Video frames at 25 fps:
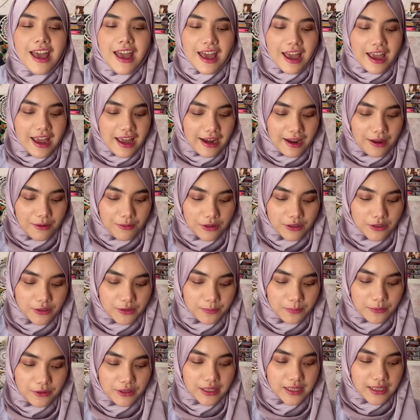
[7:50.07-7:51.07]
and I want to
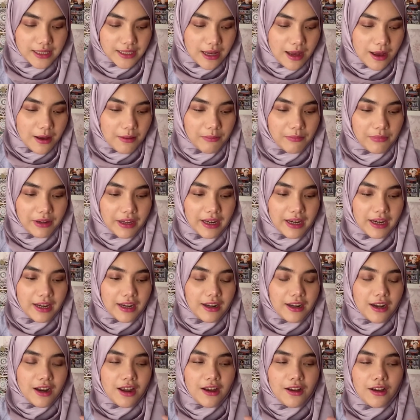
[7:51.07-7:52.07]
put some
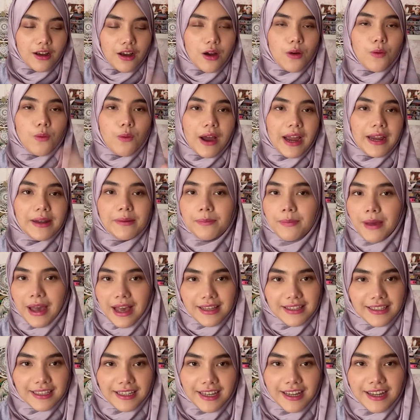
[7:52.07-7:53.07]
in a white
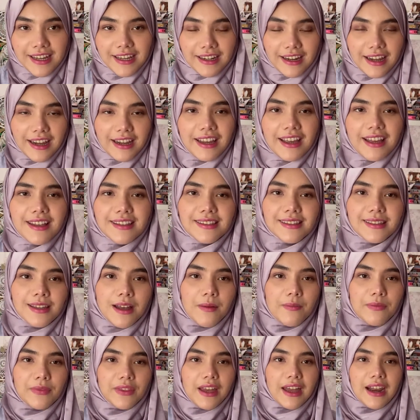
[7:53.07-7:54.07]
basket. I guess
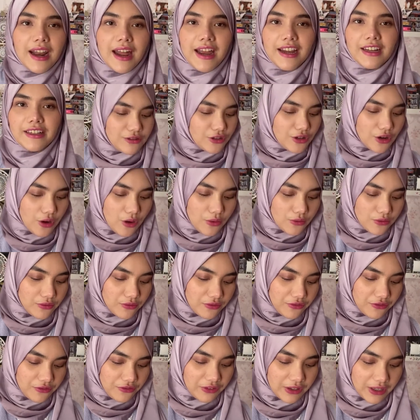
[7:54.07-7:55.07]
some that I don't
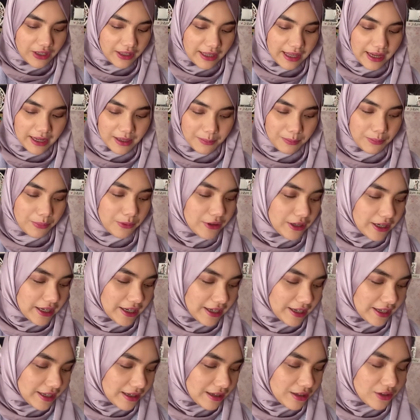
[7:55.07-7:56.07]
feel like
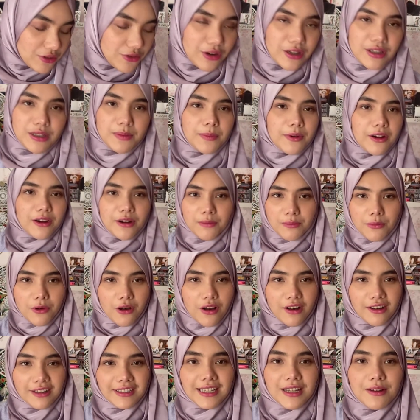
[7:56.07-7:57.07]
putting in a transparent
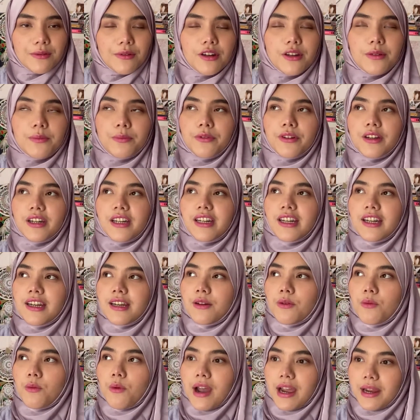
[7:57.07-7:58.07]
box, I want to put it in
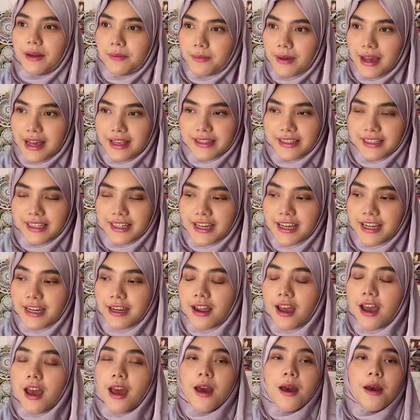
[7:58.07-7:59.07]
a white basket.
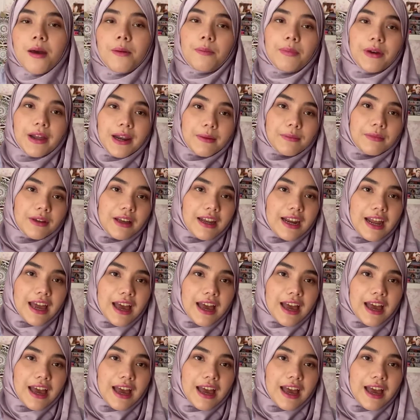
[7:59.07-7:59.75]
But I'm gonna